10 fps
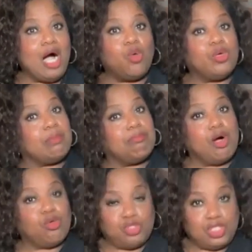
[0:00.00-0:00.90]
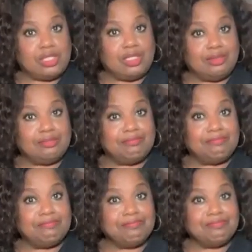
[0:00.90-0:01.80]
My only boast
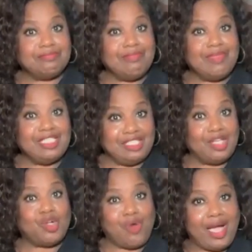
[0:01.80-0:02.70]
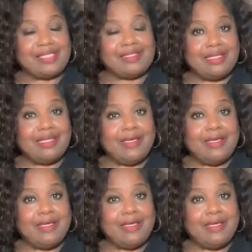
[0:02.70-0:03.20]
is in Christ.